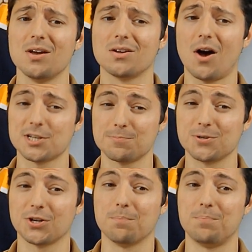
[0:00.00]
Gostisbehere
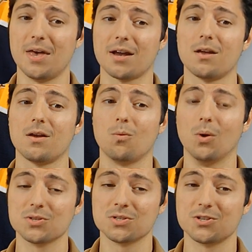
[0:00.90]
is a good pick.
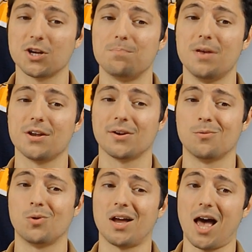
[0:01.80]
Wilson's a good pick. You're going to
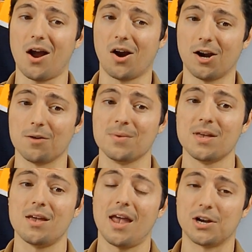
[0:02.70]
want to IR him
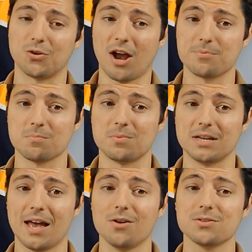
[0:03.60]
and grab
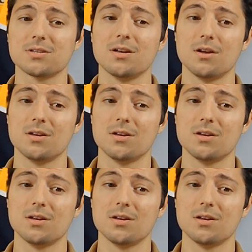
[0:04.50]
somebody else.